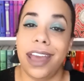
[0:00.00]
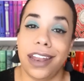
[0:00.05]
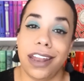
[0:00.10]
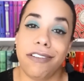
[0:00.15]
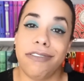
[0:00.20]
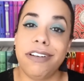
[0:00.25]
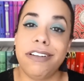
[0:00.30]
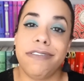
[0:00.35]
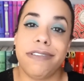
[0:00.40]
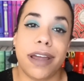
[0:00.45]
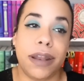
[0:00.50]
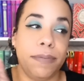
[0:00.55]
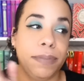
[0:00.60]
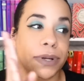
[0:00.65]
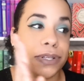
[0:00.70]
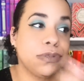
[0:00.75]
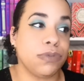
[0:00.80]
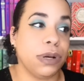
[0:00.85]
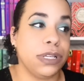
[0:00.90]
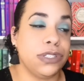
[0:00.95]
and I reread
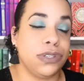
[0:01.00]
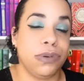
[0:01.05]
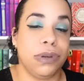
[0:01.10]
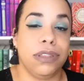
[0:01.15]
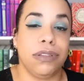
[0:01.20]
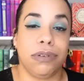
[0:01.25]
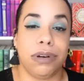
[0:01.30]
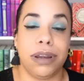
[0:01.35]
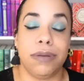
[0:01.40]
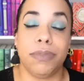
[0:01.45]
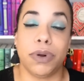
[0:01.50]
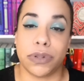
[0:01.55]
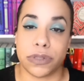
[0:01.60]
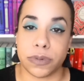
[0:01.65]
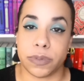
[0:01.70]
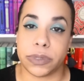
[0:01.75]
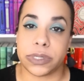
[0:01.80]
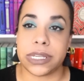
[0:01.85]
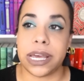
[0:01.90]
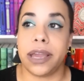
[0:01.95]
books 1, 2, and 3
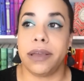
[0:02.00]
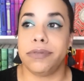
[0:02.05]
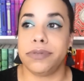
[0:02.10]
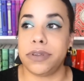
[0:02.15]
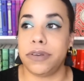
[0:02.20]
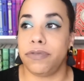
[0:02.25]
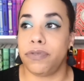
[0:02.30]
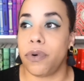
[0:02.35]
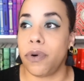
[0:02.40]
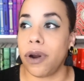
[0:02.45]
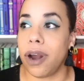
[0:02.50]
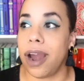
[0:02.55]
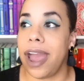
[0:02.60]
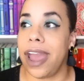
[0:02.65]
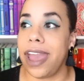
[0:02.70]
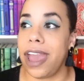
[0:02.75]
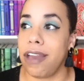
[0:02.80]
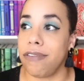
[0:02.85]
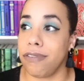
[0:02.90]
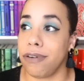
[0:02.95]
multiple times before I
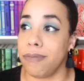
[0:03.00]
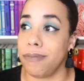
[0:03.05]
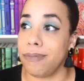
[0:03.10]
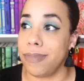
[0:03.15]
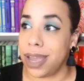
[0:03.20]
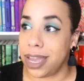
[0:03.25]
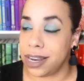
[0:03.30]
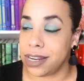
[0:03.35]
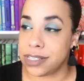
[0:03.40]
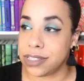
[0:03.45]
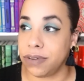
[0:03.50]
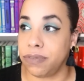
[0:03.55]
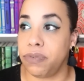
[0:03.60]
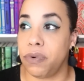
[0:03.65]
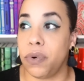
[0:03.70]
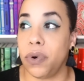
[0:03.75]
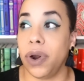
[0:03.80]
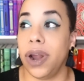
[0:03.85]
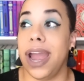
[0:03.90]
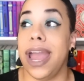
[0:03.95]
ever made it to
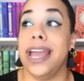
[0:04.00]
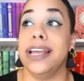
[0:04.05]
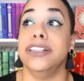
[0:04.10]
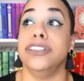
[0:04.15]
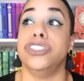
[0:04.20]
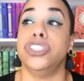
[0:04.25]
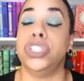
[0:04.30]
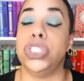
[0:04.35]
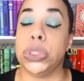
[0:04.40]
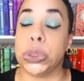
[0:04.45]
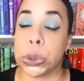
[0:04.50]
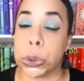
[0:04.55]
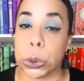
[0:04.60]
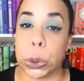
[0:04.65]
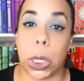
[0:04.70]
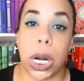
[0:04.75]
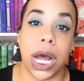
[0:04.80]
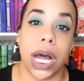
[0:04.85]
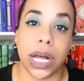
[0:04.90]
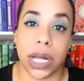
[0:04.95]
4, and
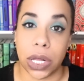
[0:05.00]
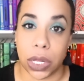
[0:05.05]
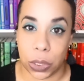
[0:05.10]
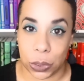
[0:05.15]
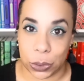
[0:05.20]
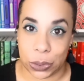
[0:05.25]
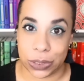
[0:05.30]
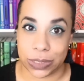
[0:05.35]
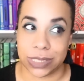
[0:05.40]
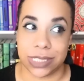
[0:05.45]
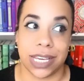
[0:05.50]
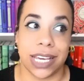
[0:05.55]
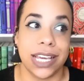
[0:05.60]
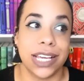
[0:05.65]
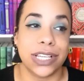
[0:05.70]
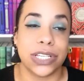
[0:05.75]
struggled